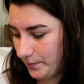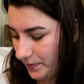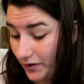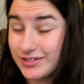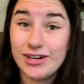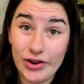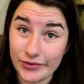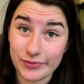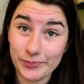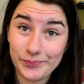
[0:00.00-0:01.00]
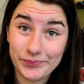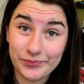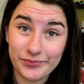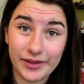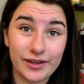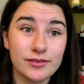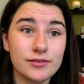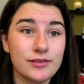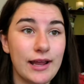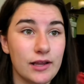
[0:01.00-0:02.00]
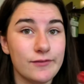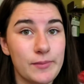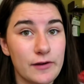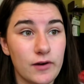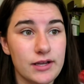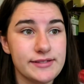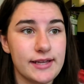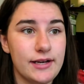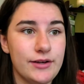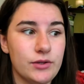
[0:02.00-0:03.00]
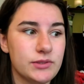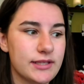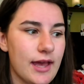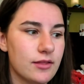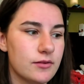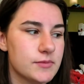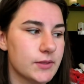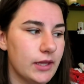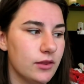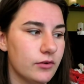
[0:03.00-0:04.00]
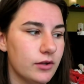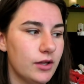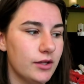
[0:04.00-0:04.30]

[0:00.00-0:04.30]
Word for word: There is a lot of them, but I love all my friends and I didn't know what to get them, so I thought,